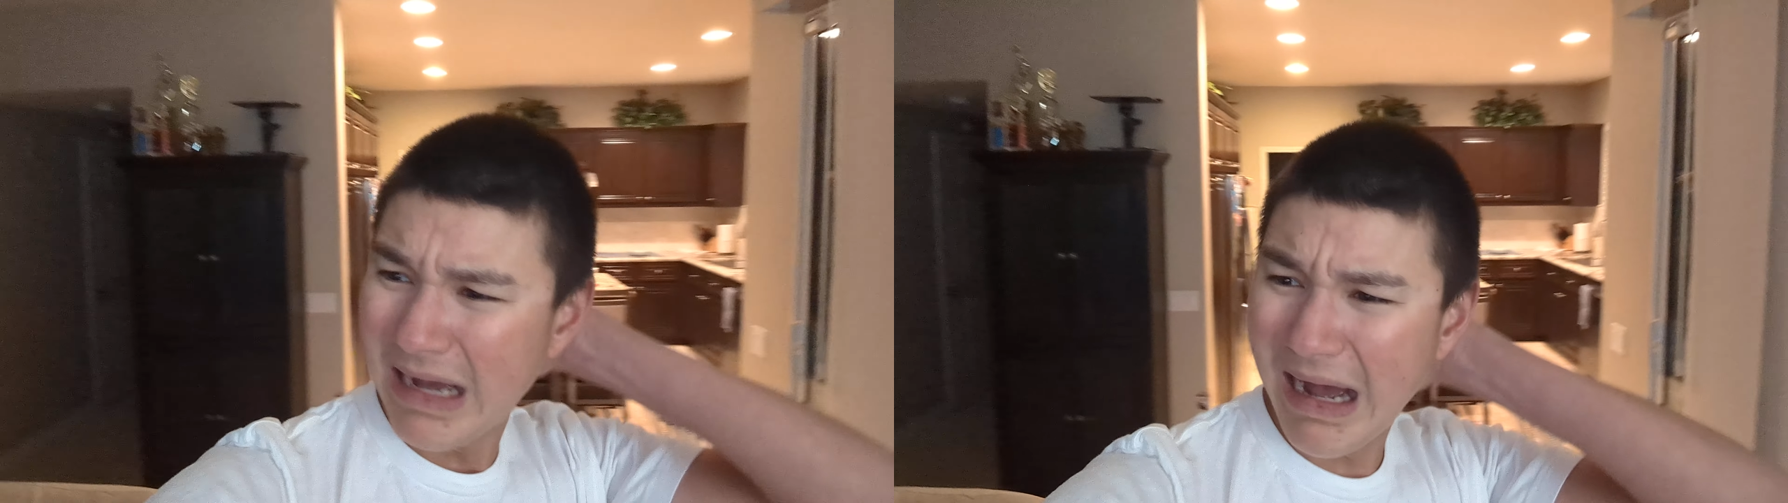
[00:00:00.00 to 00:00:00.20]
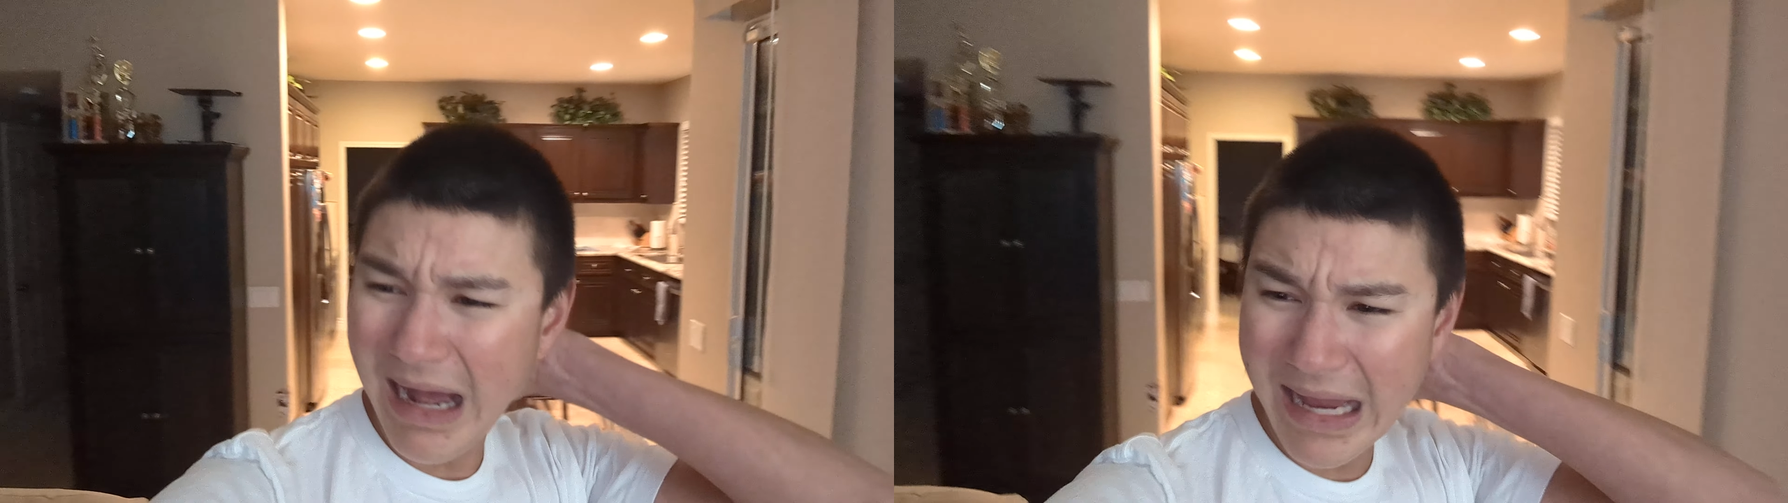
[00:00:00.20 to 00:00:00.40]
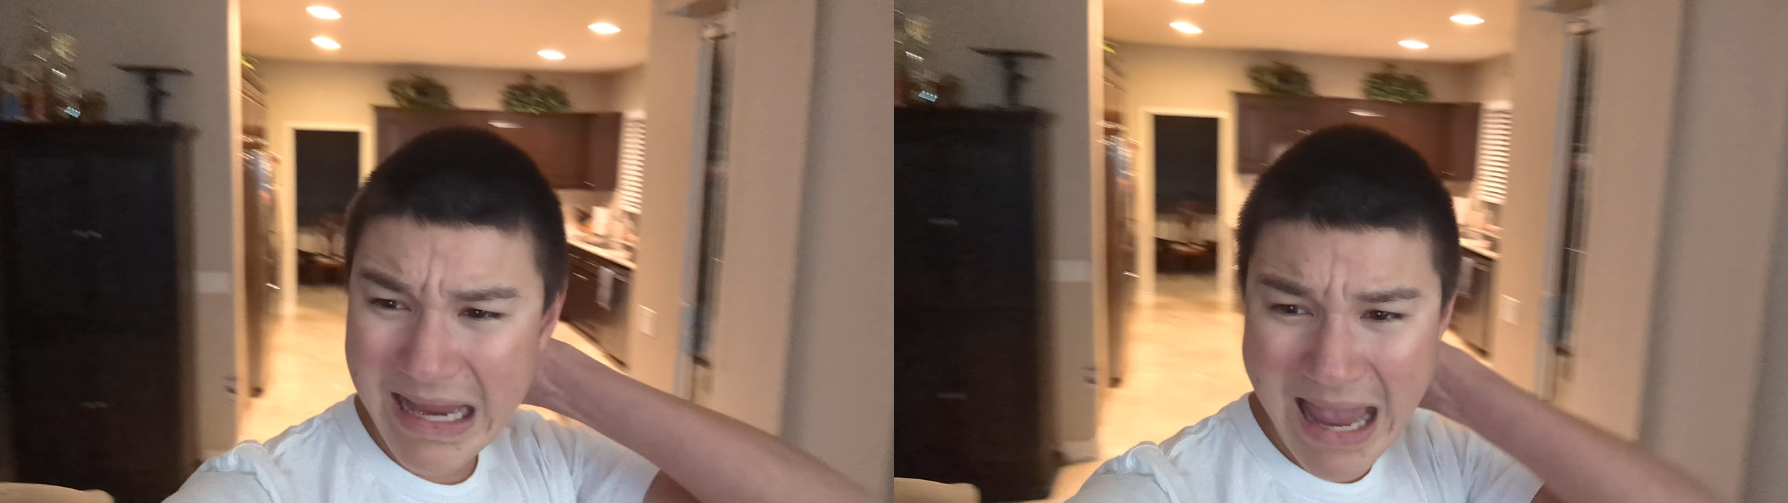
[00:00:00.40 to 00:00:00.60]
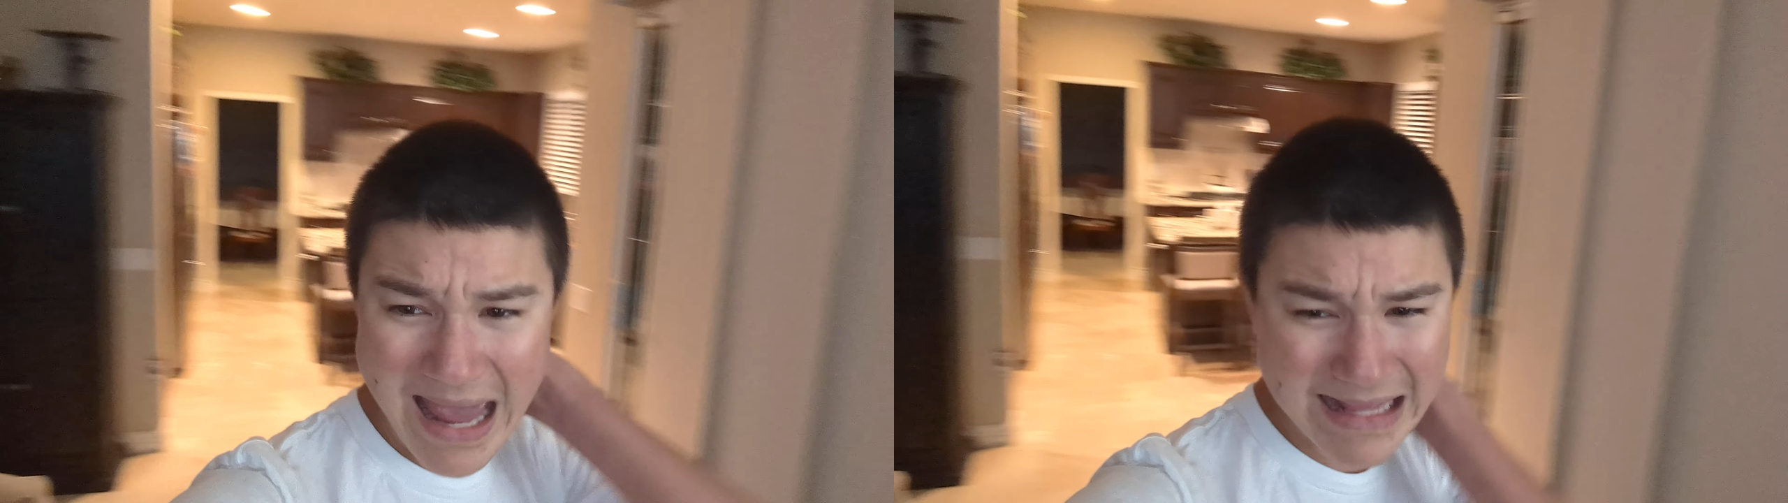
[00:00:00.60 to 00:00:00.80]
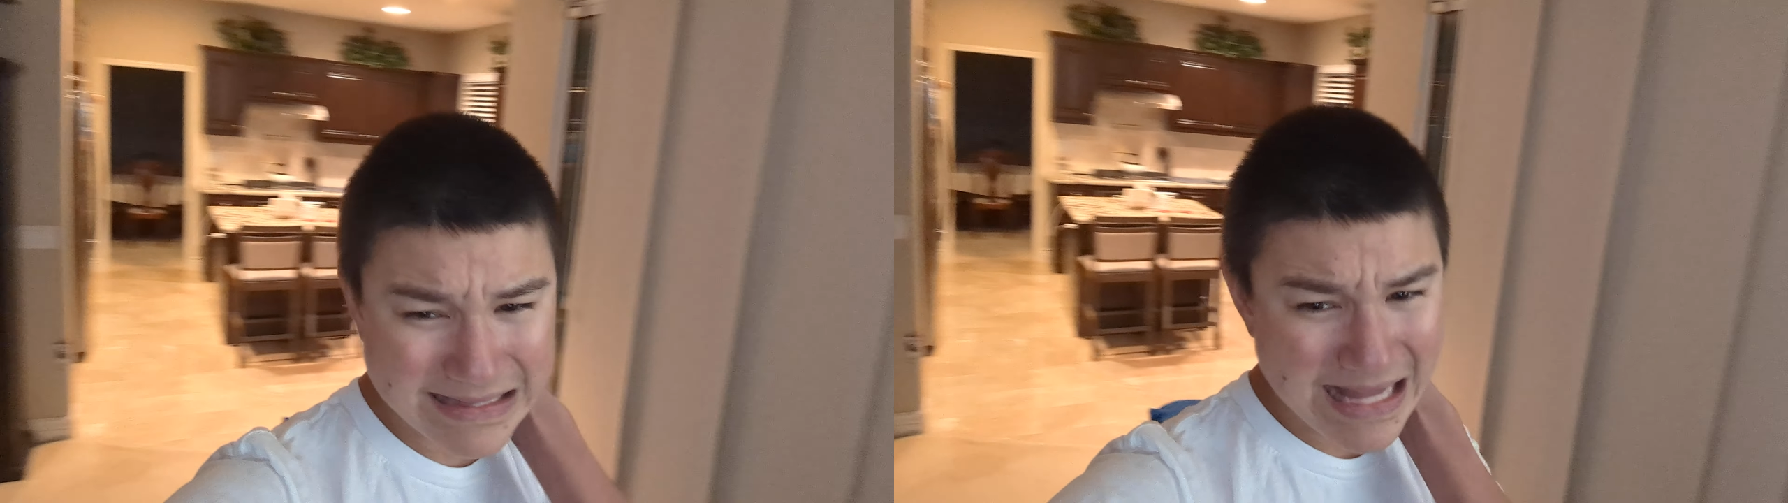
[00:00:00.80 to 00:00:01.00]
I
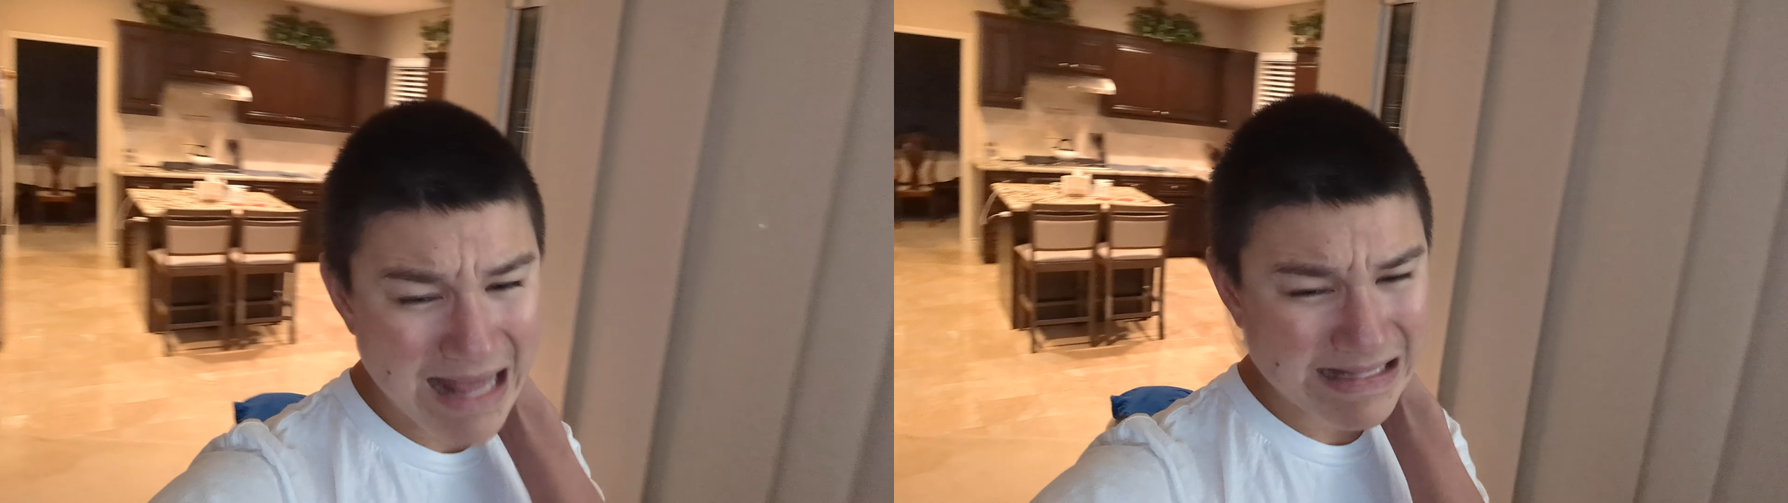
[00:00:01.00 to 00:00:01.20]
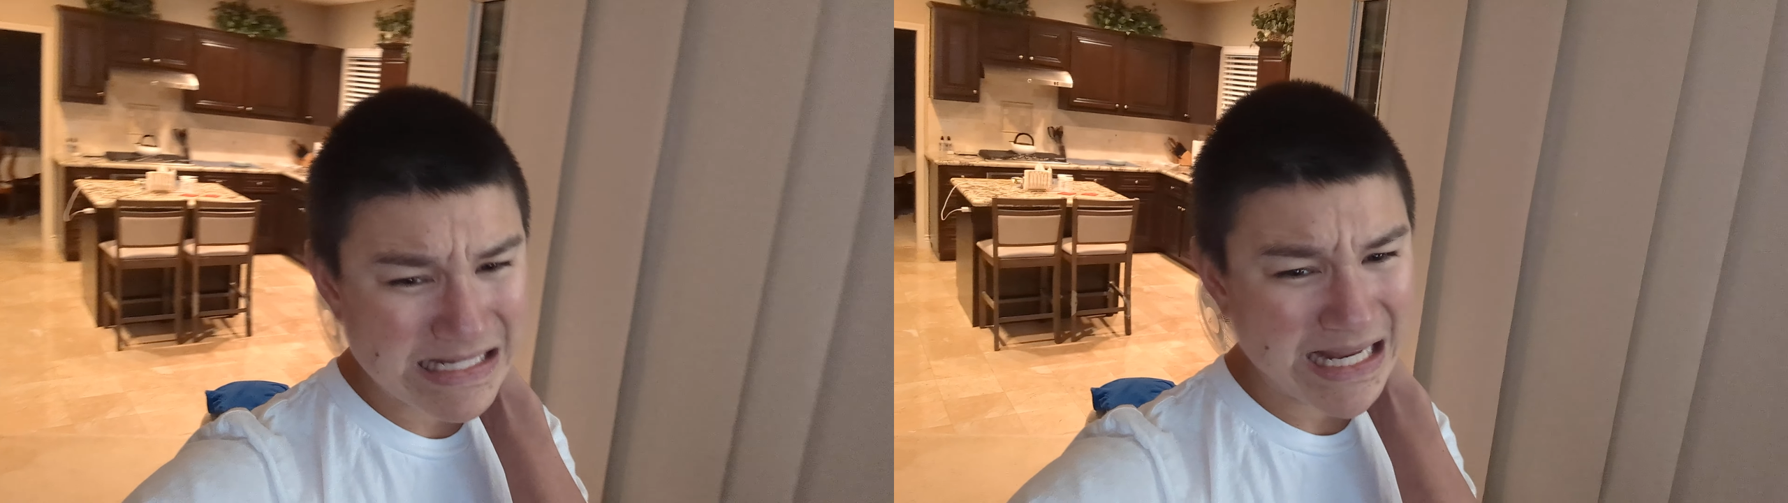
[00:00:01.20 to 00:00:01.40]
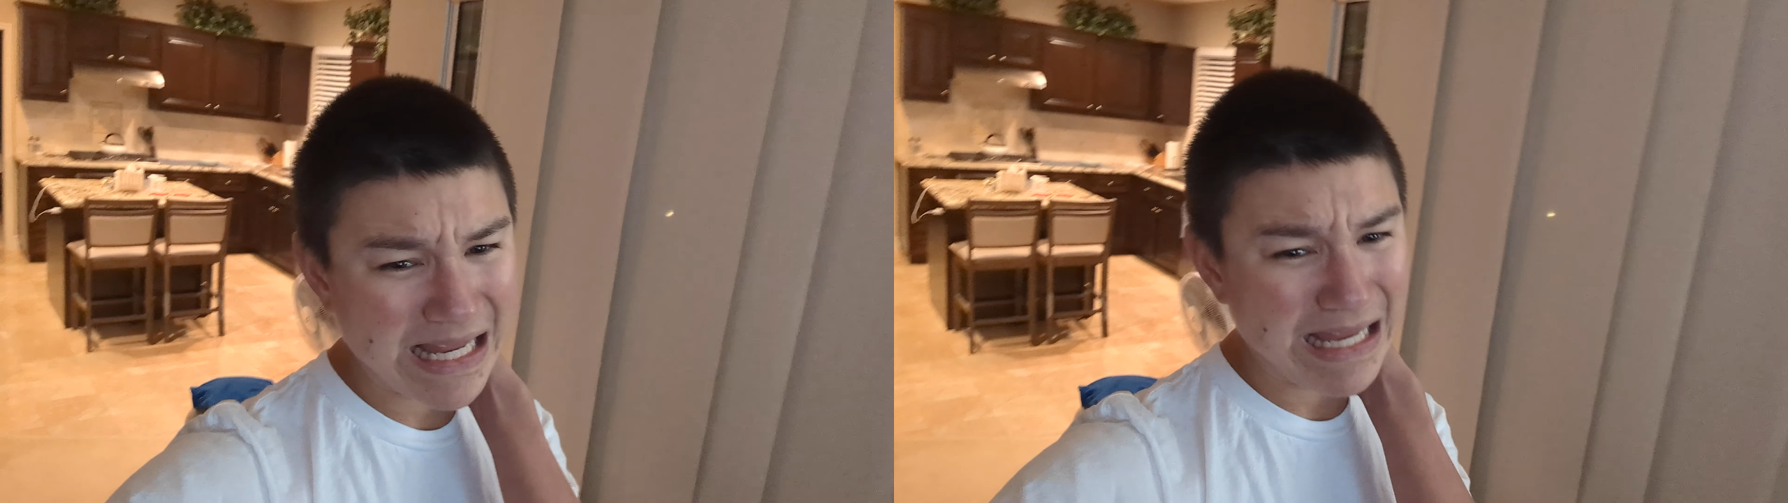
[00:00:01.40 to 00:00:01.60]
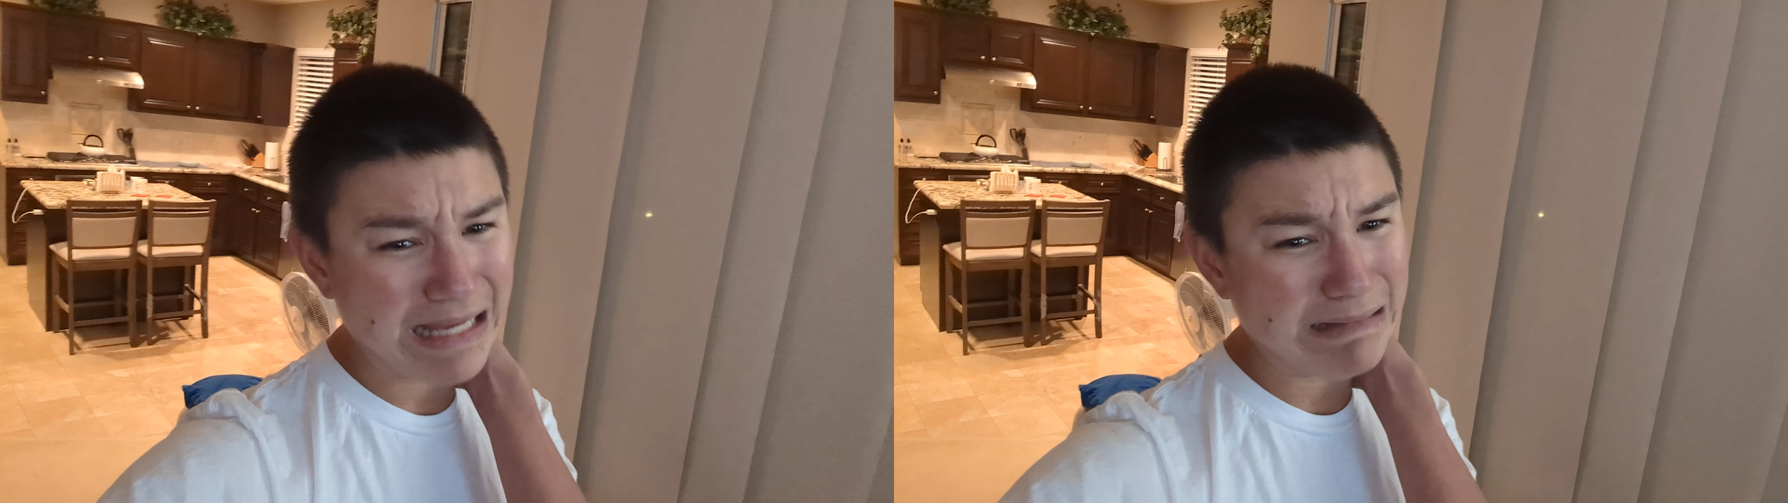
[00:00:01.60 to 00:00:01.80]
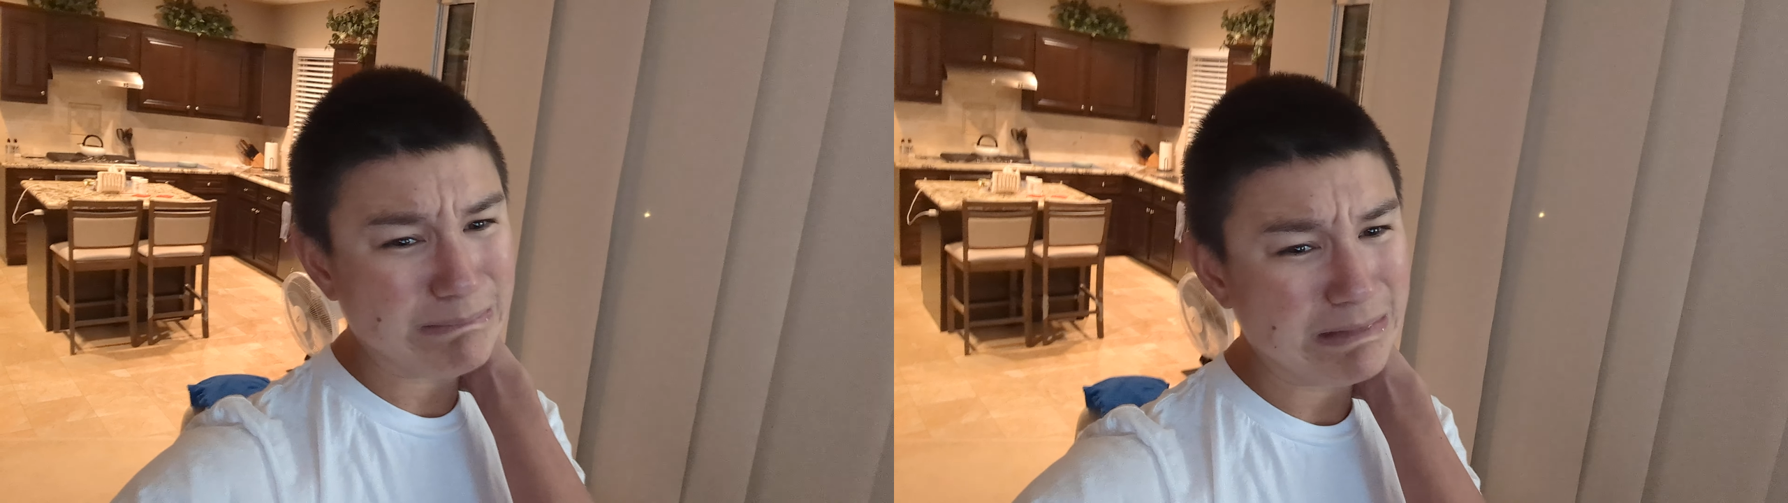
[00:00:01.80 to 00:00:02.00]
hate that
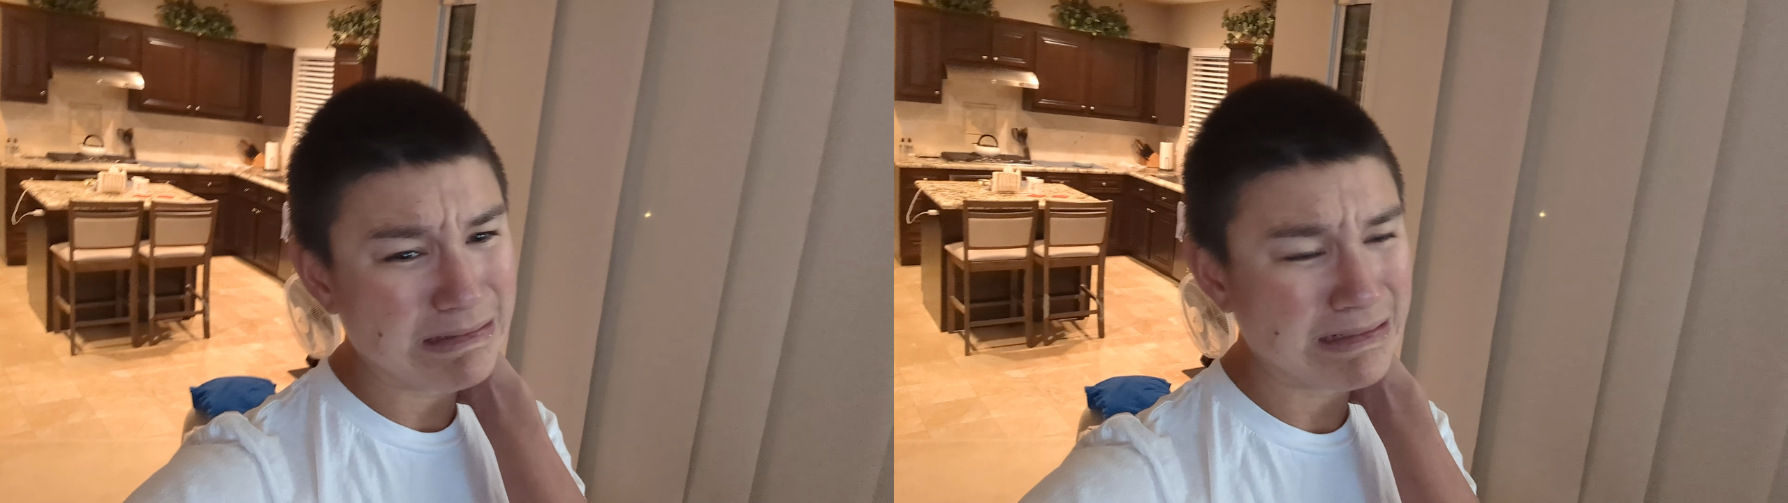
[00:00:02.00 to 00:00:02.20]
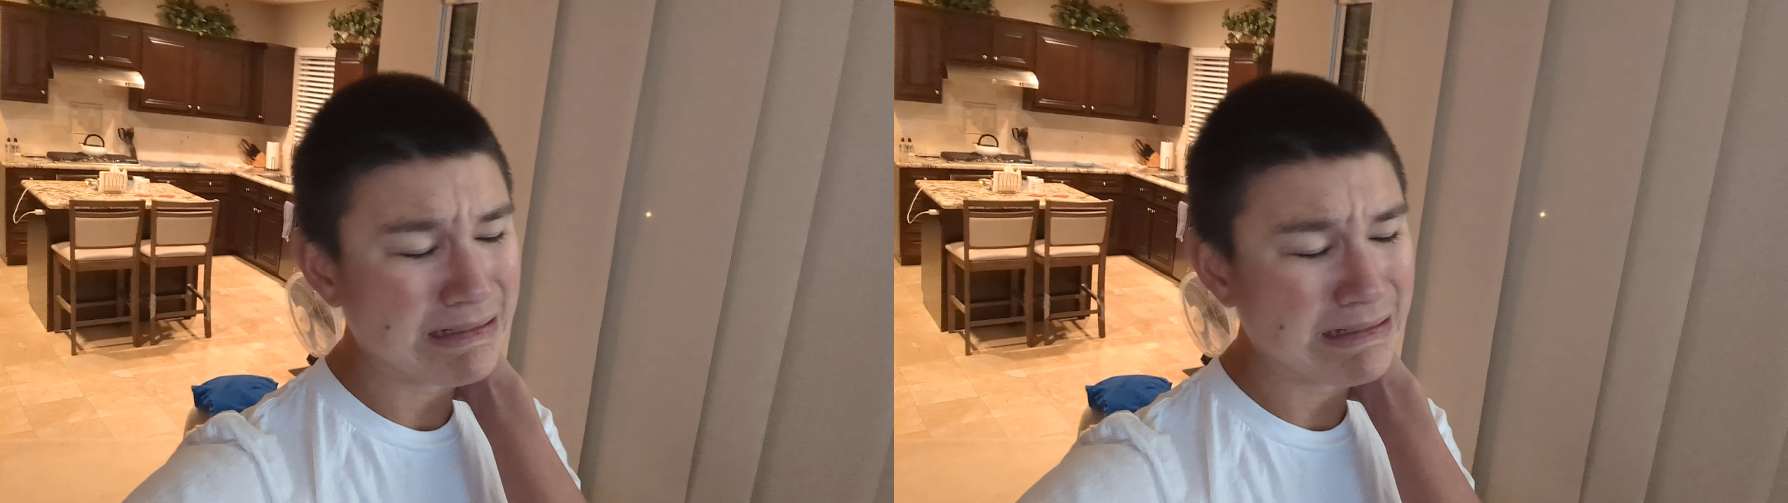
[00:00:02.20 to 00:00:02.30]
team.